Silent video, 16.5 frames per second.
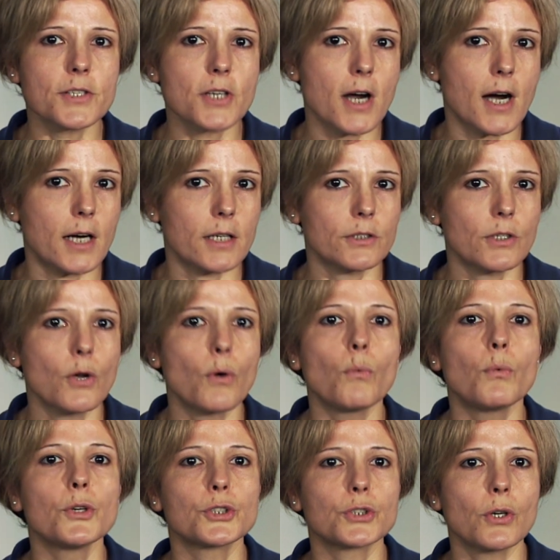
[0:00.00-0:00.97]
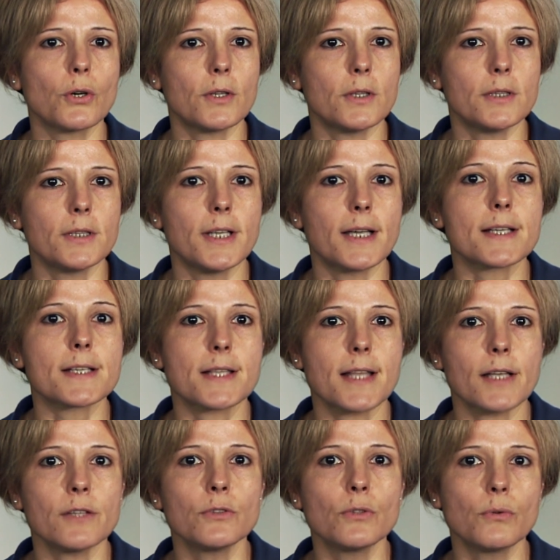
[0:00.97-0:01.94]
chart, we showed the
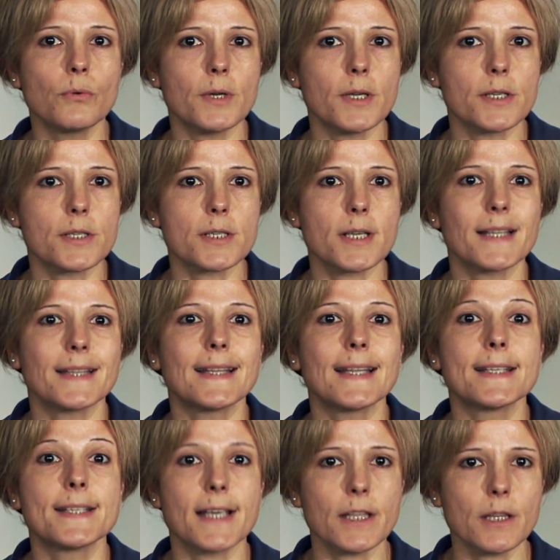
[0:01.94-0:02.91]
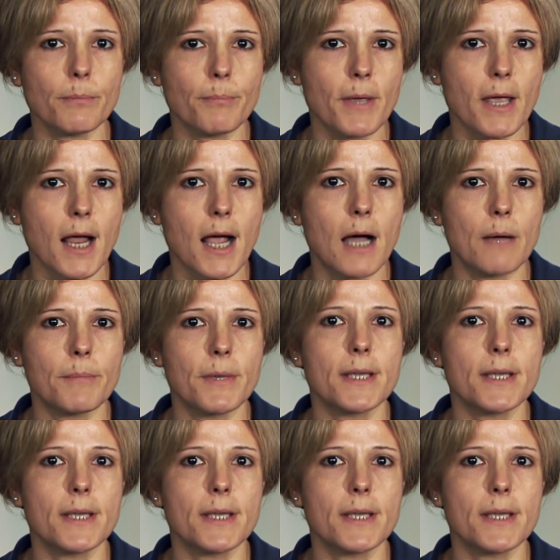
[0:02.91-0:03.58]
extent to which the gender pay gap